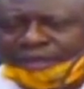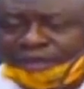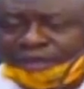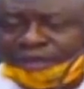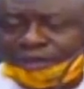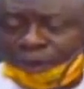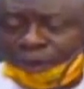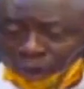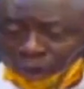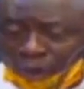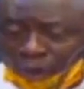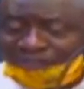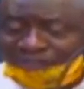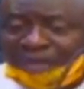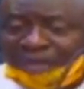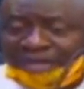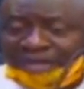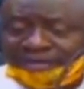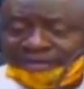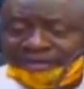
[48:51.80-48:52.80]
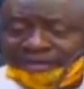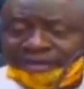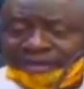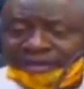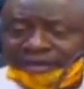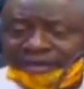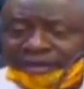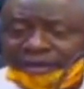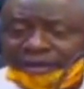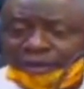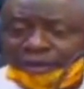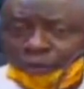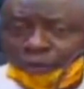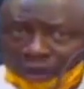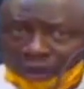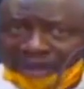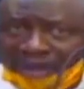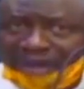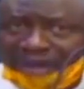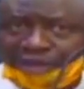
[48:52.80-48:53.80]
your government
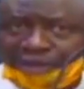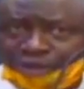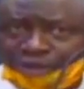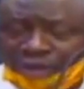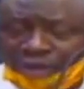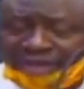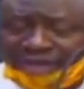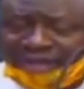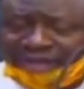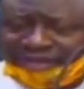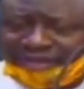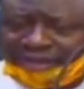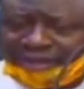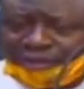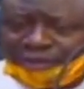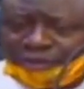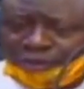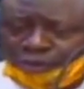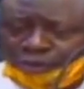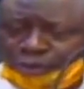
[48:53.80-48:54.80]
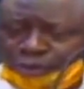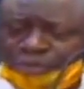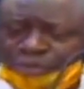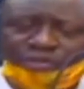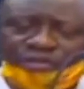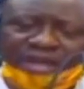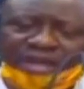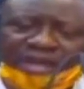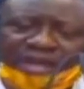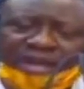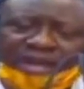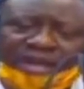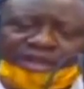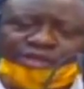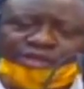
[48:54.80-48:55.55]
will ensure that you put a